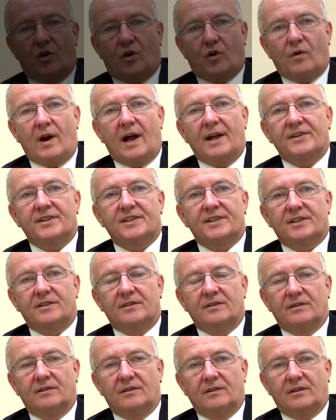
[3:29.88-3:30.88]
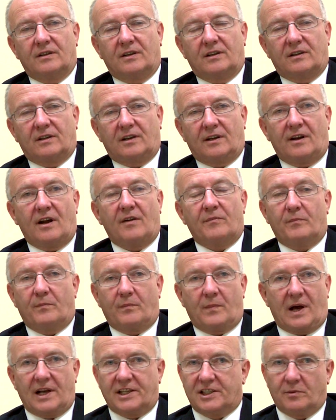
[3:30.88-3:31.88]
Grants cannot
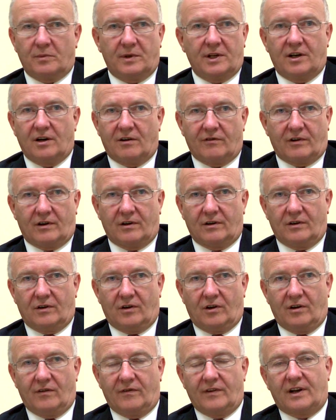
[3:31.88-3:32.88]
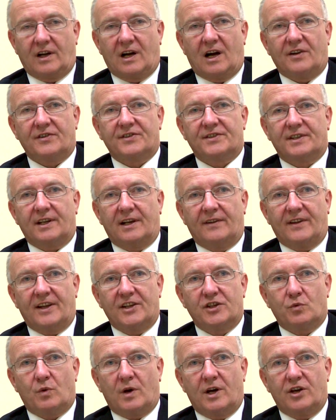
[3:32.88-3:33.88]
possibly cover all of the costs, and
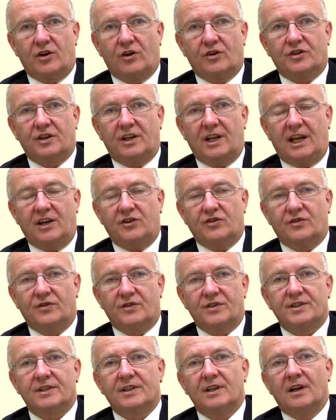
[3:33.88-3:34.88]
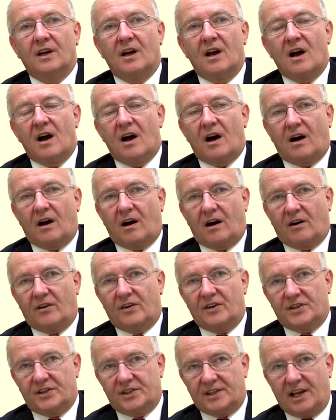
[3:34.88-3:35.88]
that's why your donations are
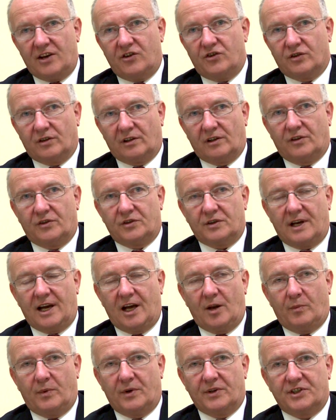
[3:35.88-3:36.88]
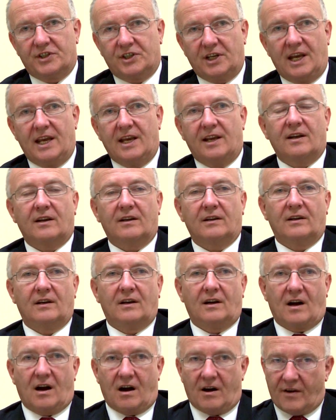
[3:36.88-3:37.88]
essential to help us take
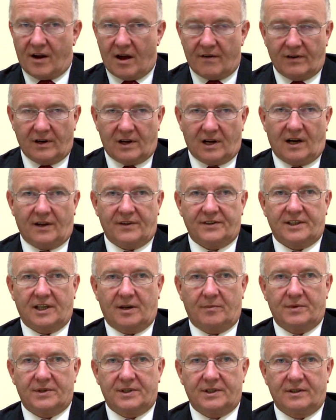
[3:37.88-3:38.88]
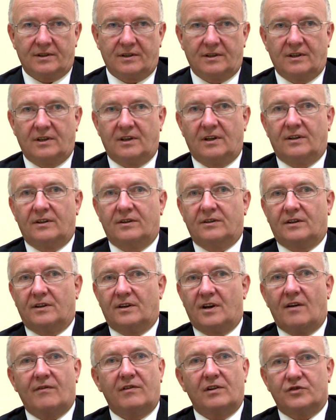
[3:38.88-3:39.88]
our novel concepts, the
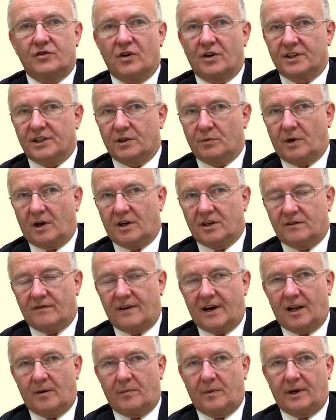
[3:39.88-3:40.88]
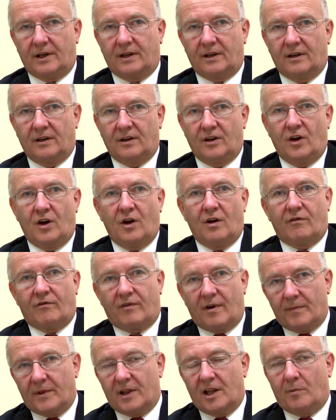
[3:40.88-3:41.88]
novel drugs that we are developing,
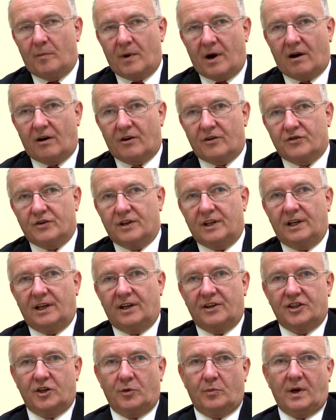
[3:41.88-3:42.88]
from the laboratory into the